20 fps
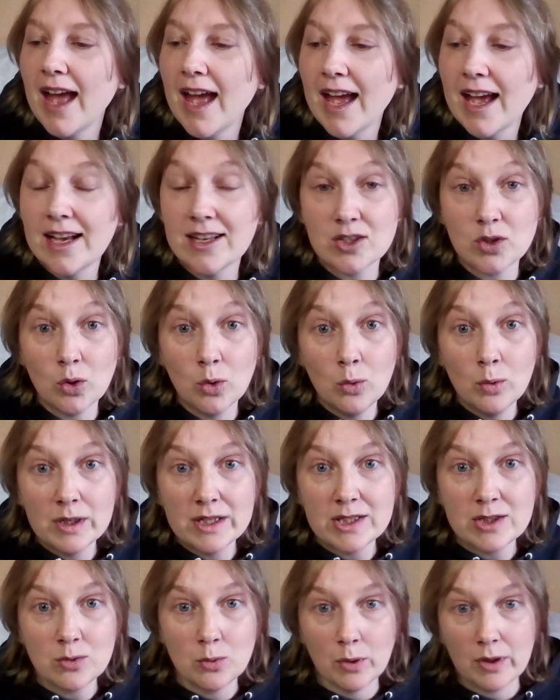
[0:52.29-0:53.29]
As
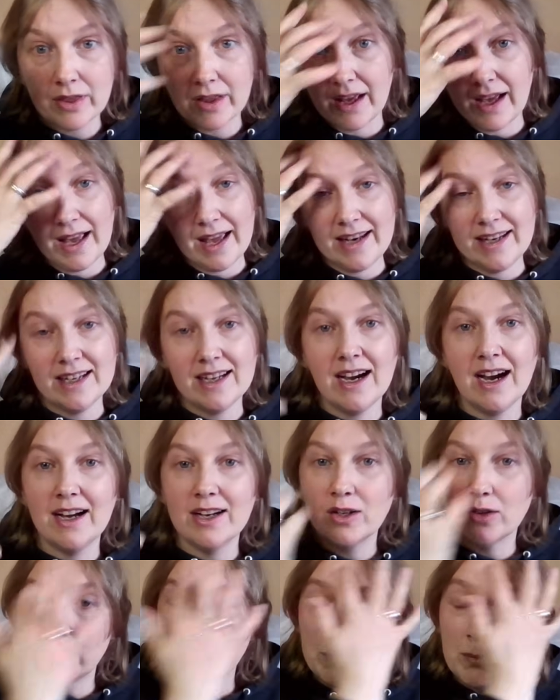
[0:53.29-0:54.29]
always, with any kind
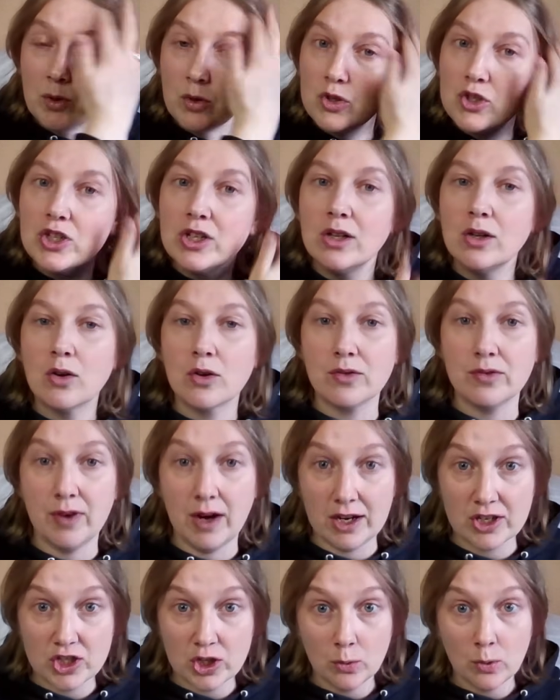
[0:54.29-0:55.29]
of emotional or
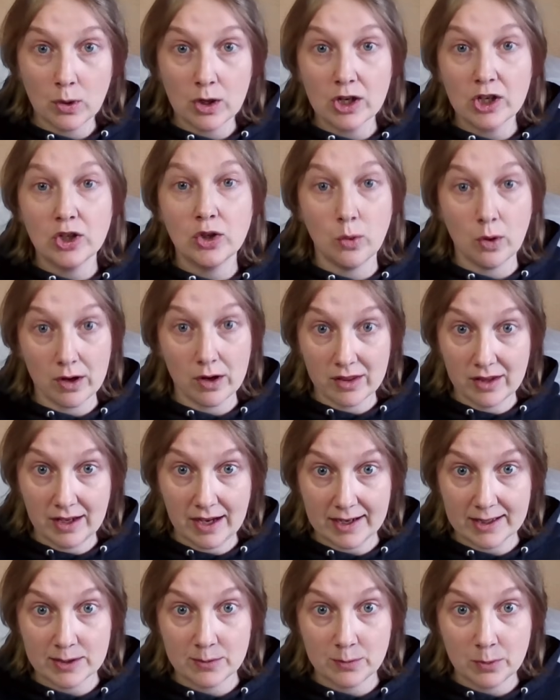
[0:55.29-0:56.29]
fascia work, you are the
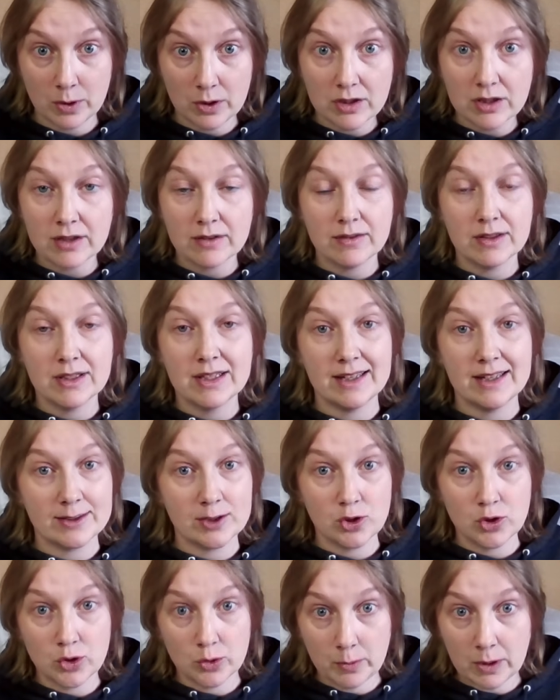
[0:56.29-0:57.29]
expert. If it gets
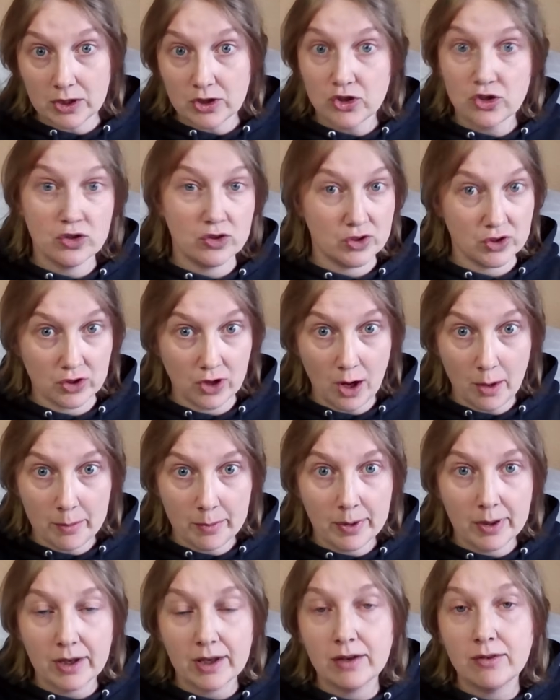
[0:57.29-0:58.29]
too much, stop.
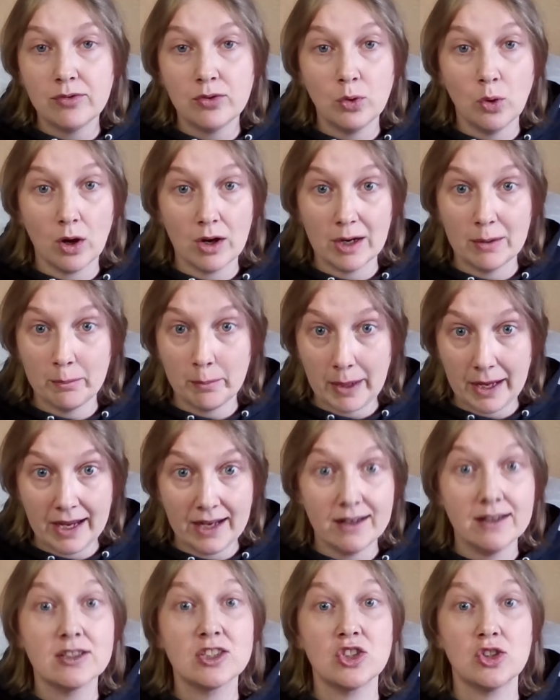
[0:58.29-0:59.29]
If you are in pain,
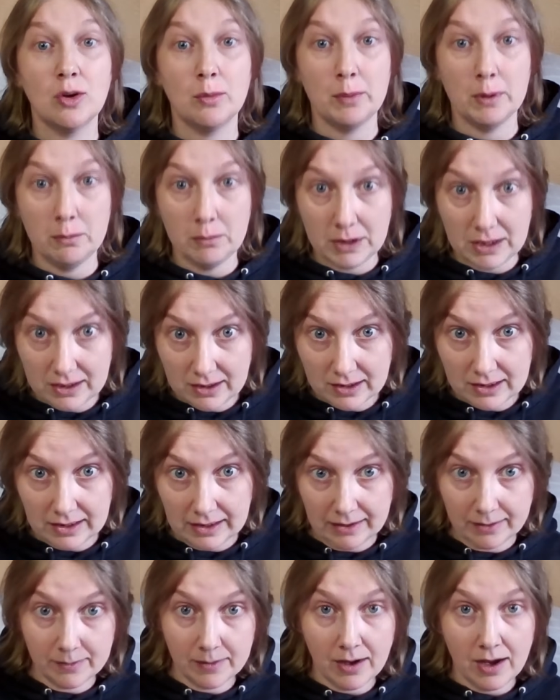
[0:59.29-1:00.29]
stop immediately.